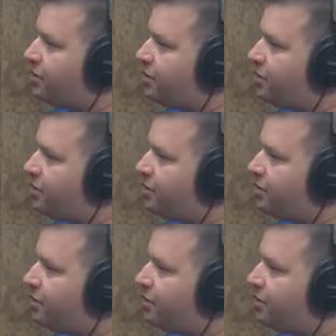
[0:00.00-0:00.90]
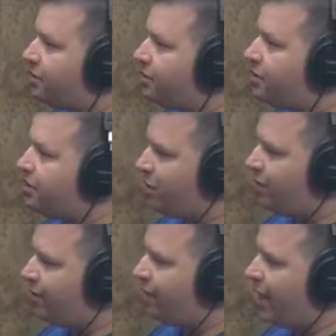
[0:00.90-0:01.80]
I've never been a really
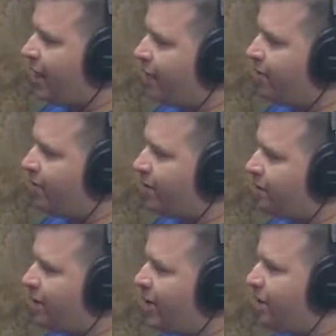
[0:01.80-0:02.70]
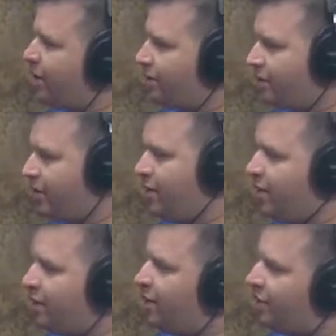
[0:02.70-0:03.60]
very angry person, but I had a lot of
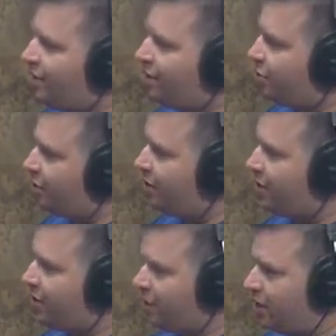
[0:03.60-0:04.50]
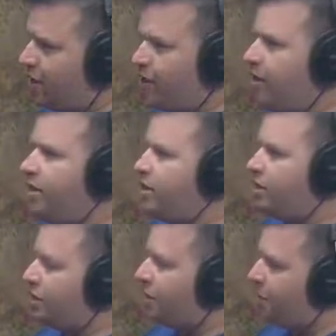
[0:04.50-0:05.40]
issues with PTSD,
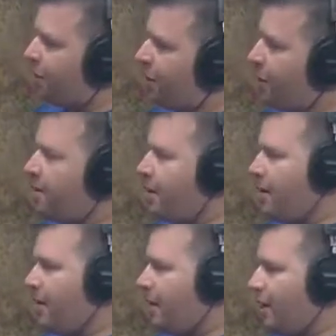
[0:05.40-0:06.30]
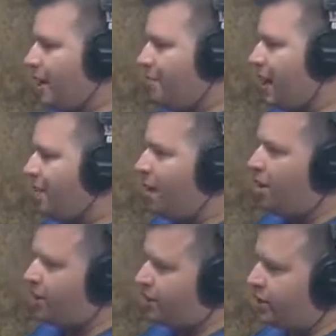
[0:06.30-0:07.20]
sleeping,
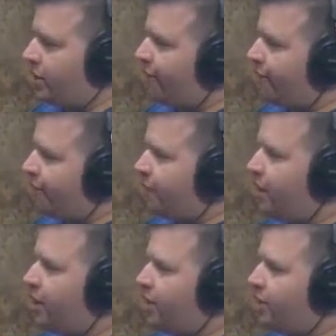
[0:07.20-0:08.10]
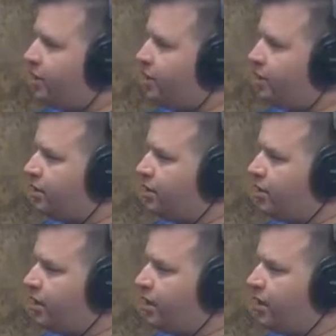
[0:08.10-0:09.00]
nightmares and stuff. And
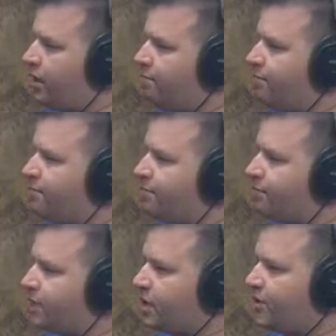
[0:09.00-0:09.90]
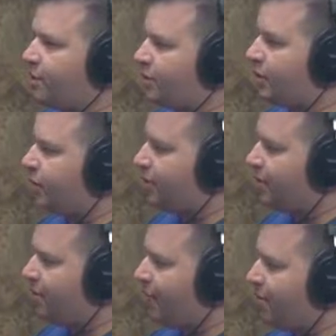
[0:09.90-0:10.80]
I remember it was
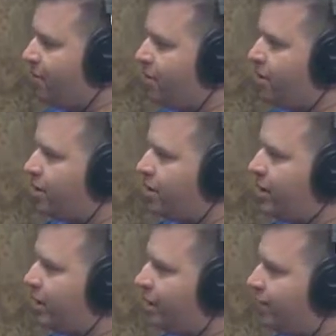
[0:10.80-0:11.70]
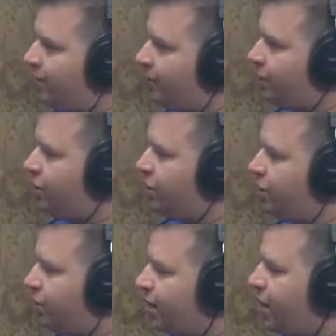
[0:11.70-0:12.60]
September of
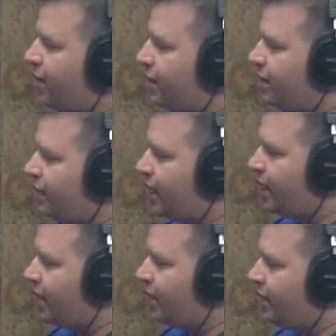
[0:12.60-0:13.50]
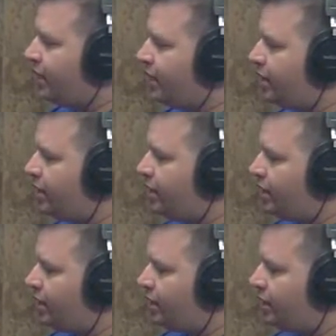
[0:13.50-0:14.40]

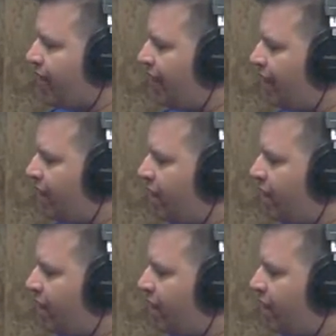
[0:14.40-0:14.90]
2010